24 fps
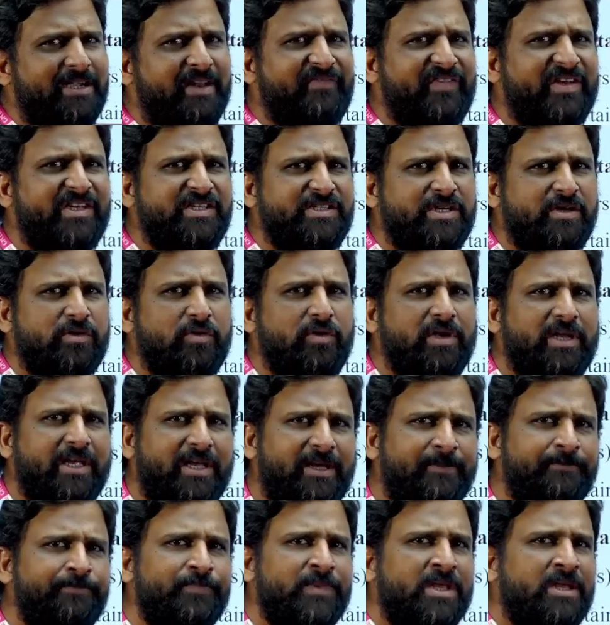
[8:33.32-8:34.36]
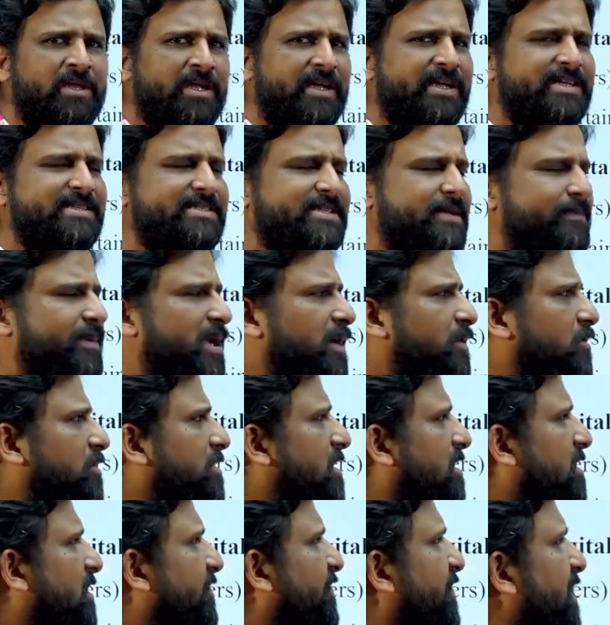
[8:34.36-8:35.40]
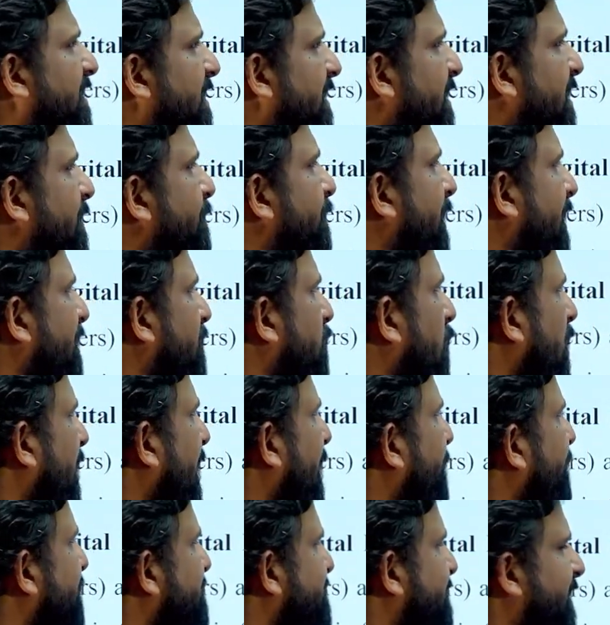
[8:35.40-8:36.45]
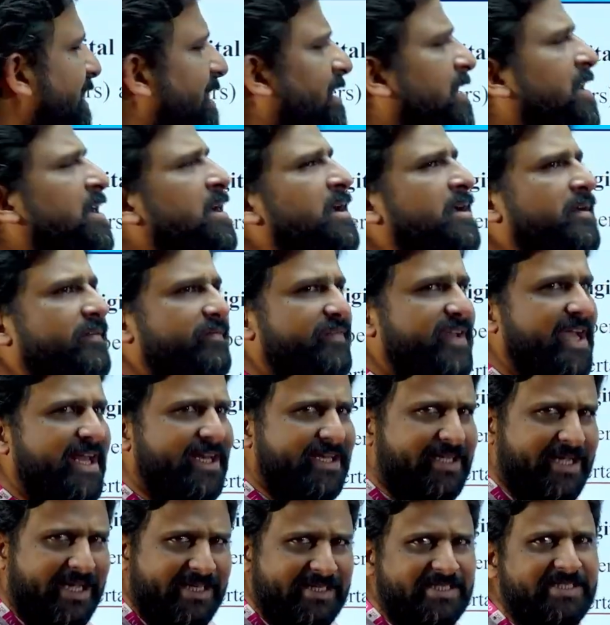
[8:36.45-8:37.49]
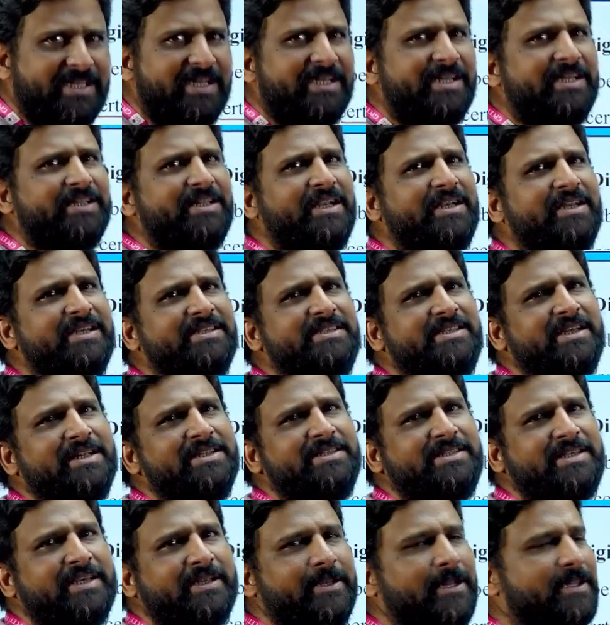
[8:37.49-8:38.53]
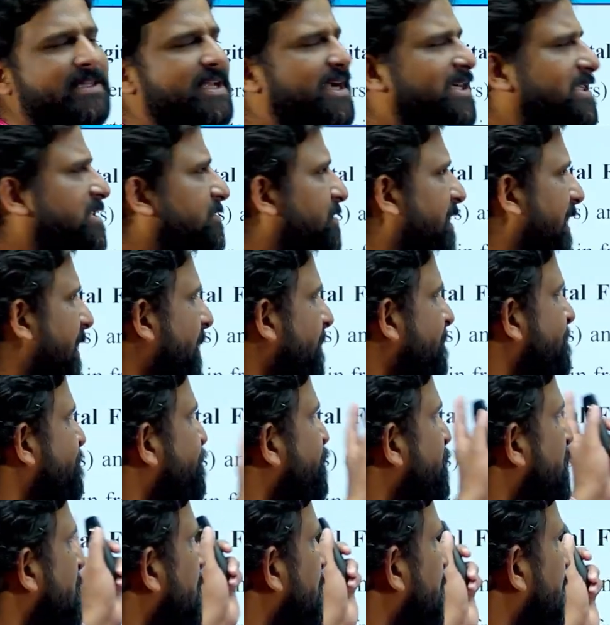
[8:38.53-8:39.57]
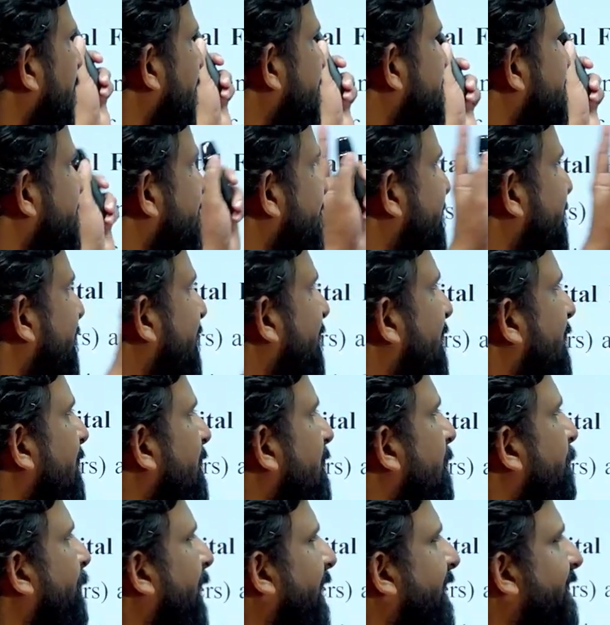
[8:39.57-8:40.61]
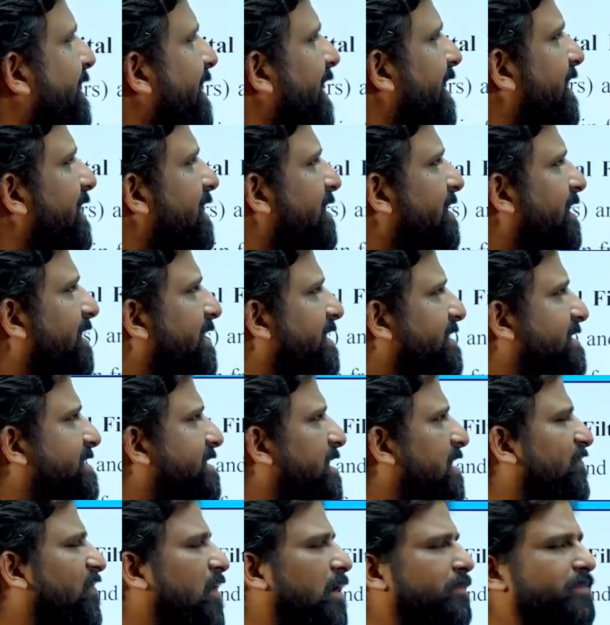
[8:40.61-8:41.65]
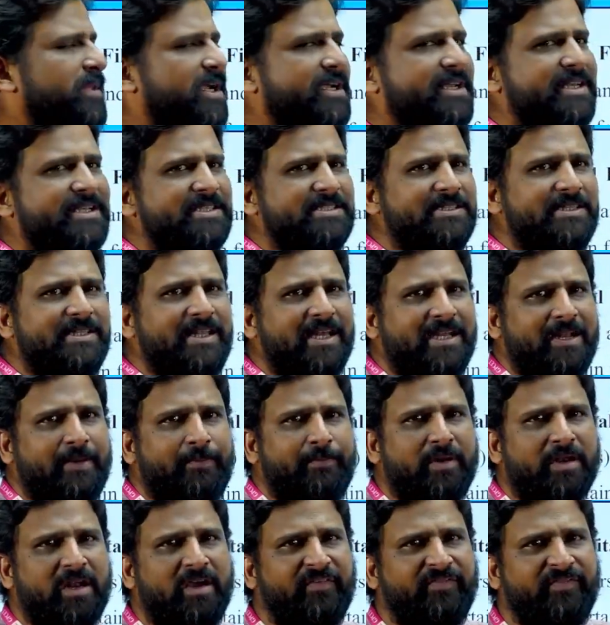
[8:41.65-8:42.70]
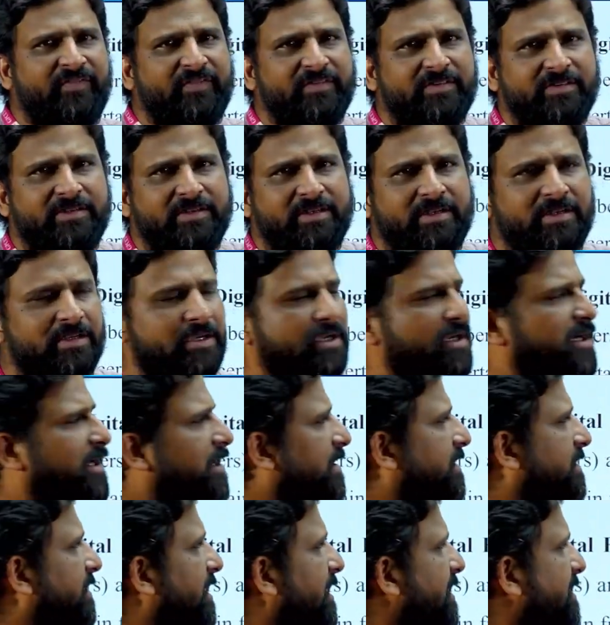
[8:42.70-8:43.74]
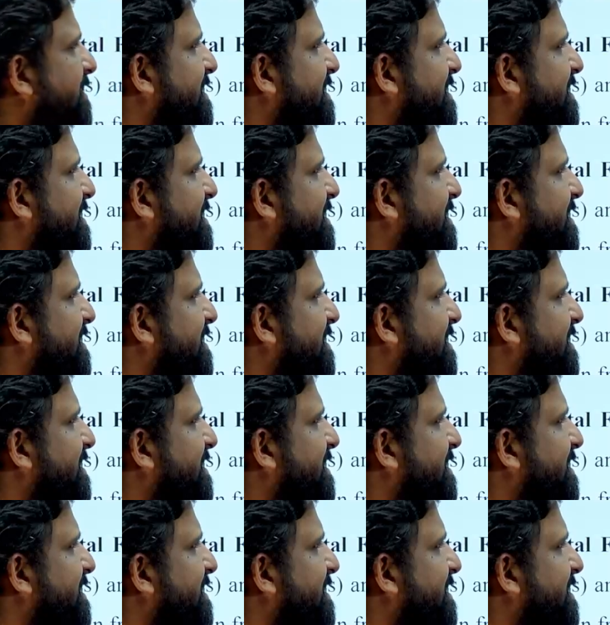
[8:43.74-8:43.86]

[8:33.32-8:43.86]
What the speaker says: definition only. It is similar to that of filtering, but what happens here? We are considering the digital signal. That's why a signal, by taking the digital form, that is the number of the